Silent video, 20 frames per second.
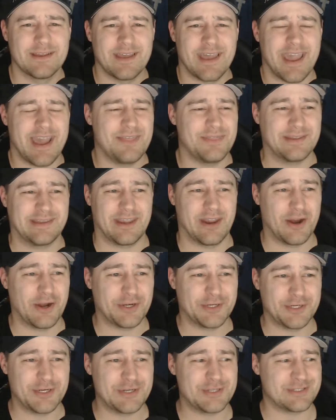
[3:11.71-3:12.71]
And the
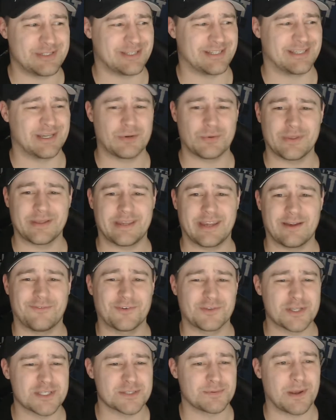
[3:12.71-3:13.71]
characters, you didn't really care for.
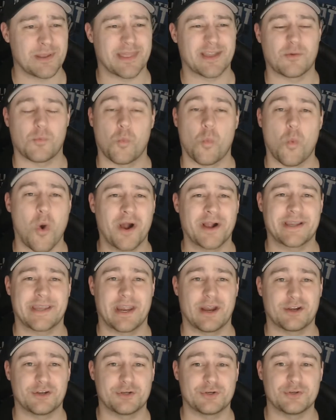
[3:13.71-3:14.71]
There's probably like one
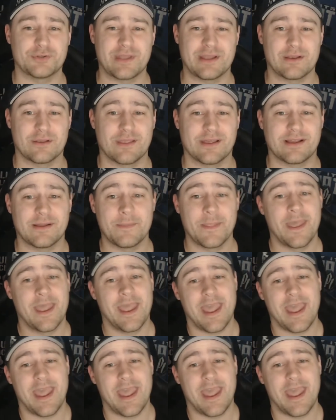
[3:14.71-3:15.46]
character that you're like,